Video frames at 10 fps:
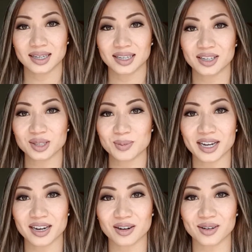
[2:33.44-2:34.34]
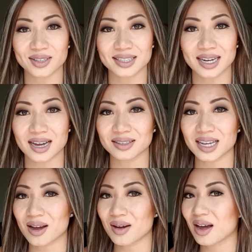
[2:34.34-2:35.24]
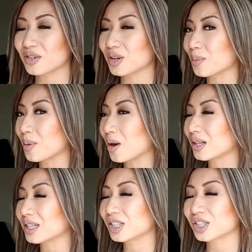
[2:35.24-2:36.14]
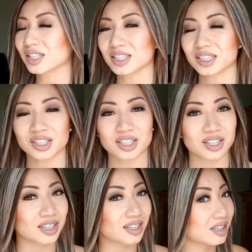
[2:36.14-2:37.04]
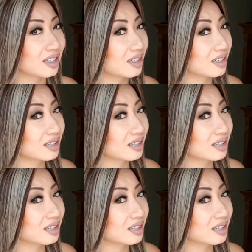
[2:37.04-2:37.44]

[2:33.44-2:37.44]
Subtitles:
Here's my hair all styled now after the polish conditioner.